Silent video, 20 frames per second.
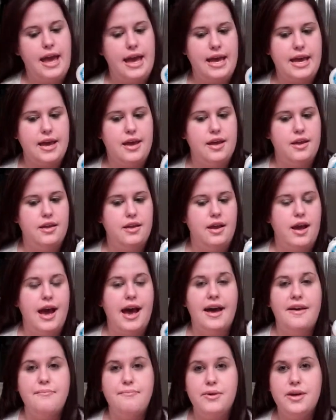And
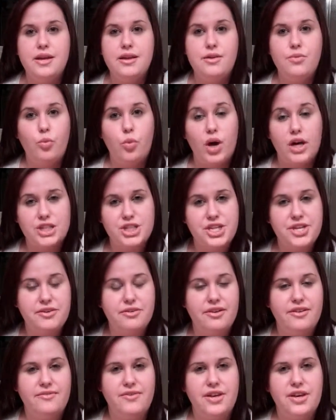I've been
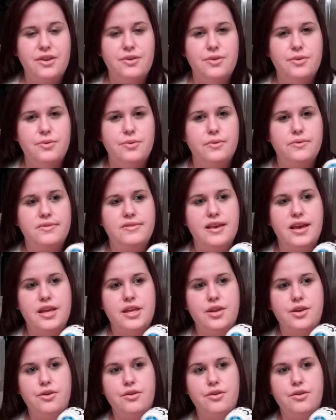watching reviews and,